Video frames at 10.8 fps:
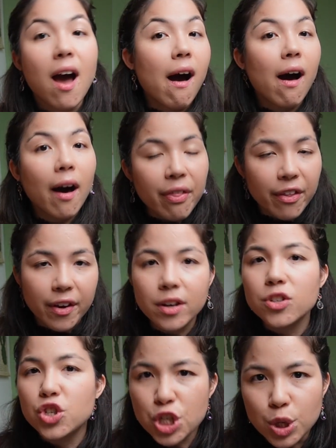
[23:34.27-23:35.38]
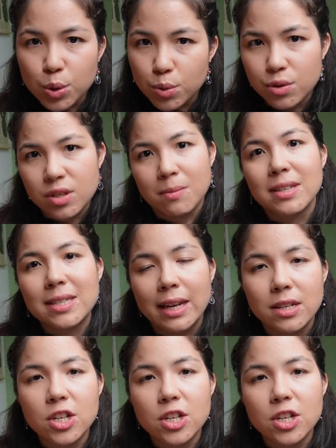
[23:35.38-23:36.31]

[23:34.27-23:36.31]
other too, to some extent.